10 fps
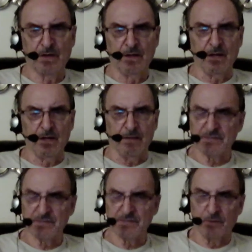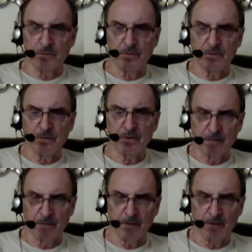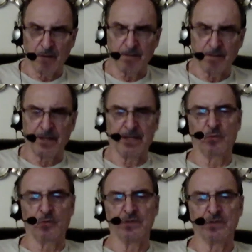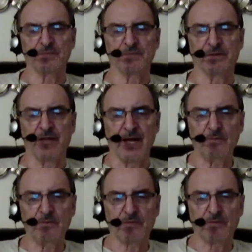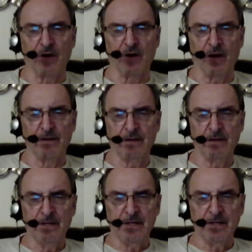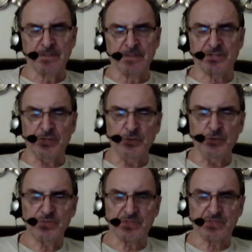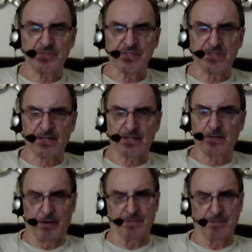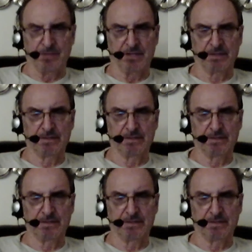And that's what my aim was. But the aim of God is to use this little project